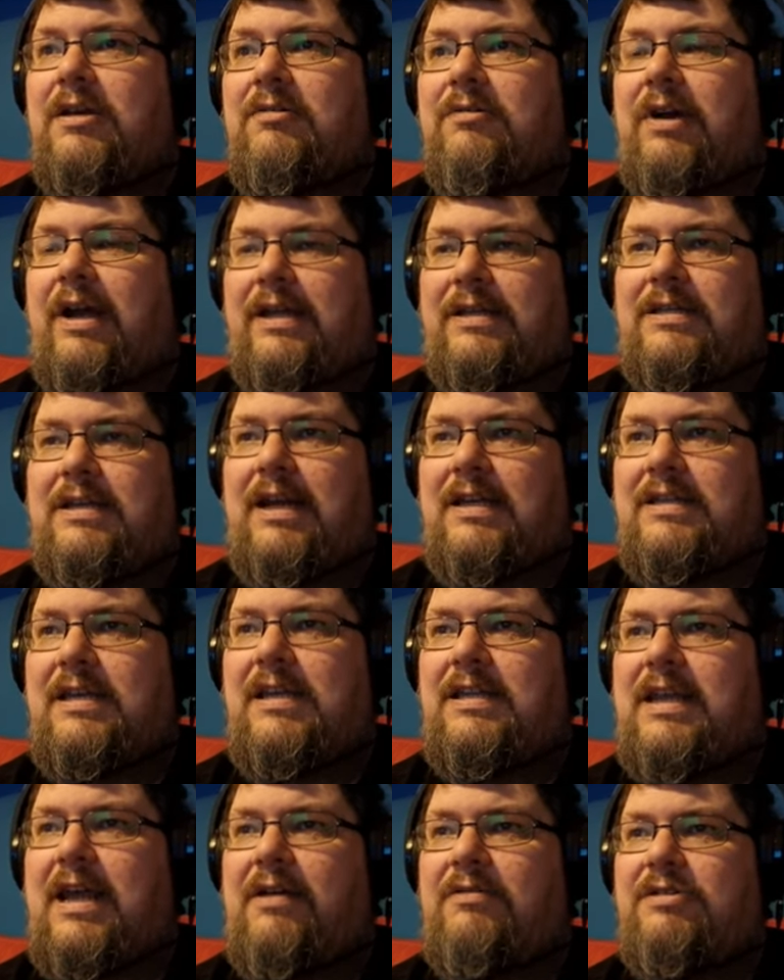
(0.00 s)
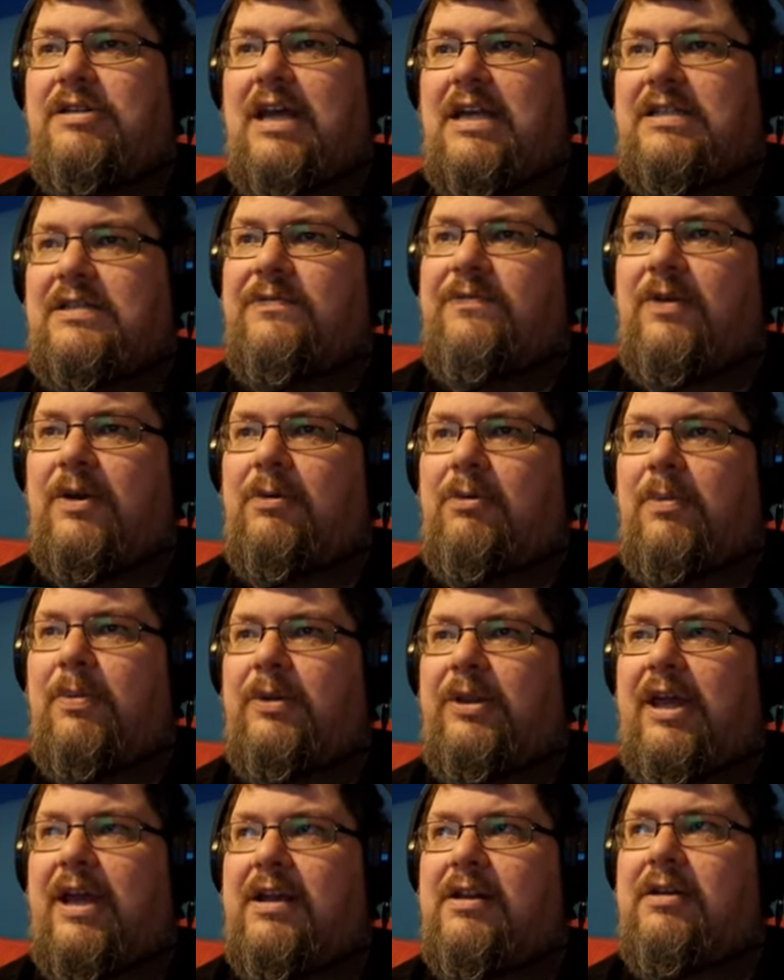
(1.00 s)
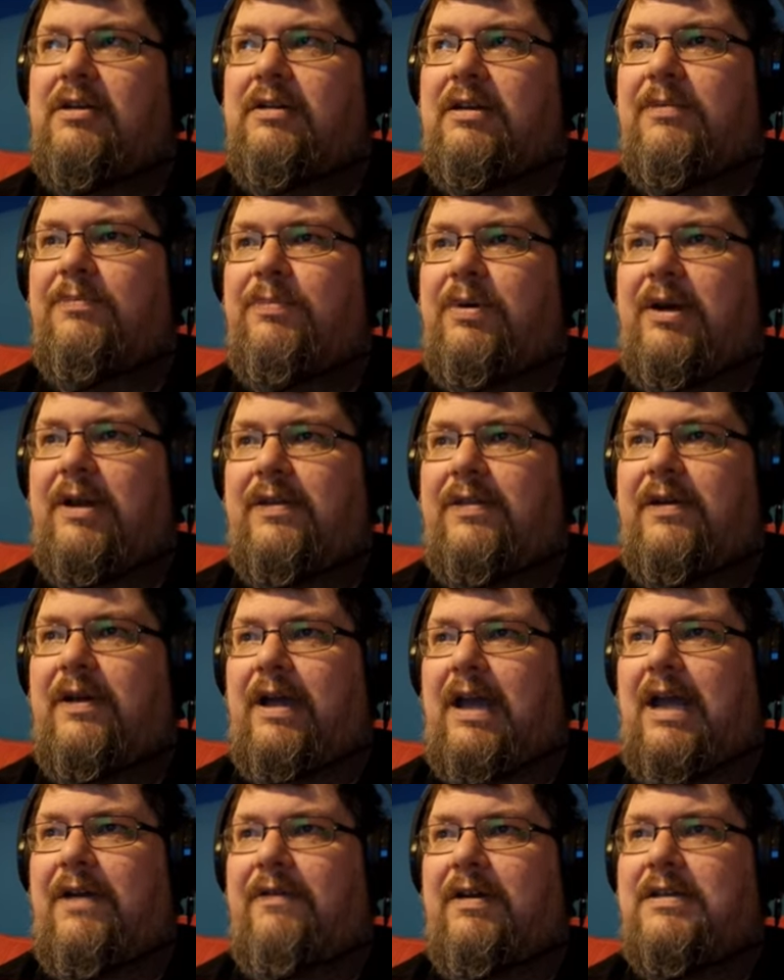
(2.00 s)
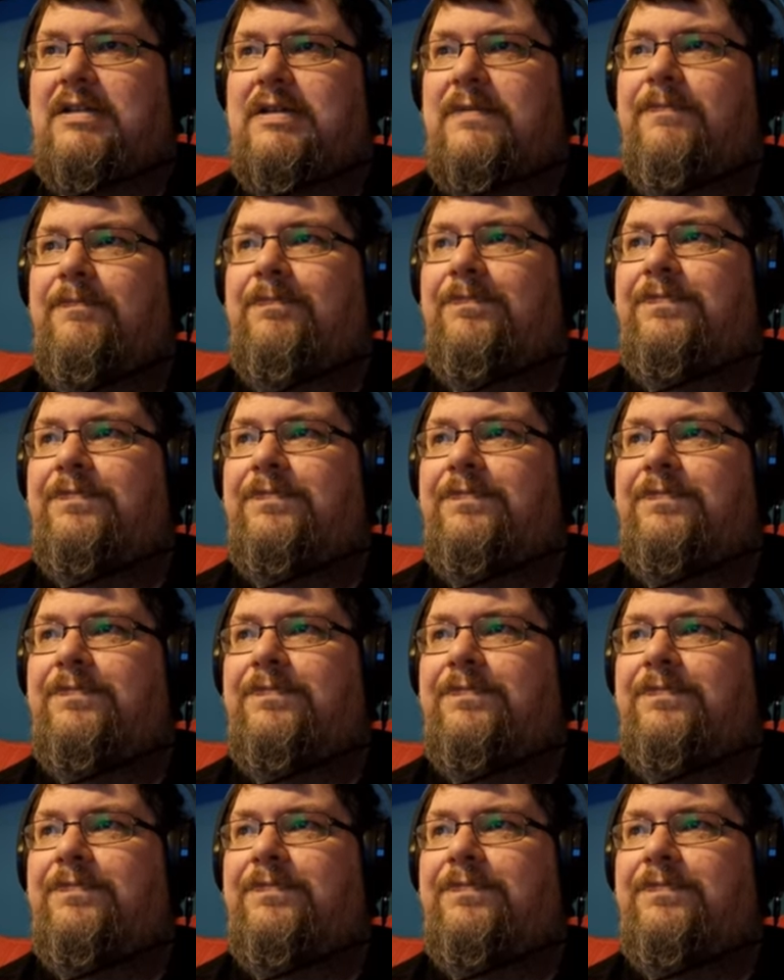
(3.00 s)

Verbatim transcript: Right, so let's head downstairs and follow up on that clue that Bolitho gave us.